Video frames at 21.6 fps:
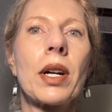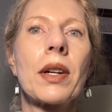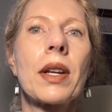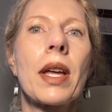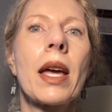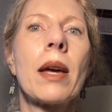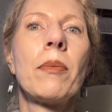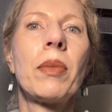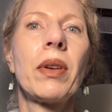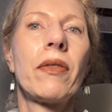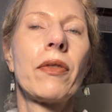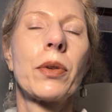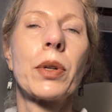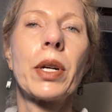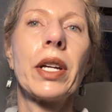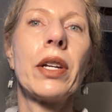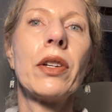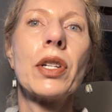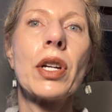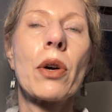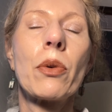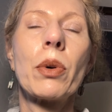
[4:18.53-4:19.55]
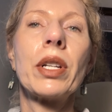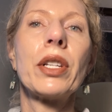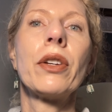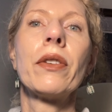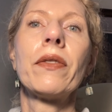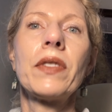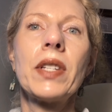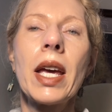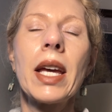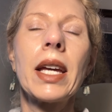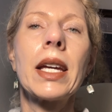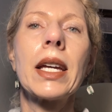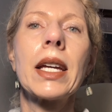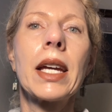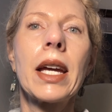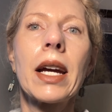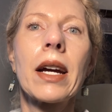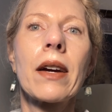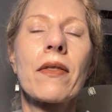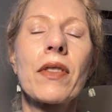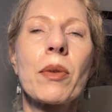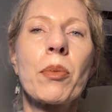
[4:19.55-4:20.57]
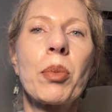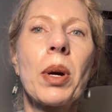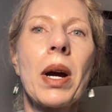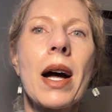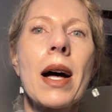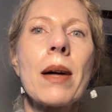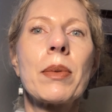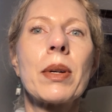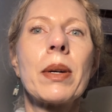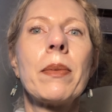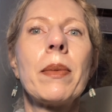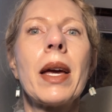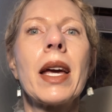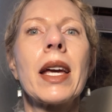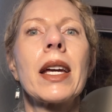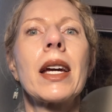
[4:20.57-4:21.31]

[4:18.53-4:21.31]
and before you know it, you've taken care of the problem and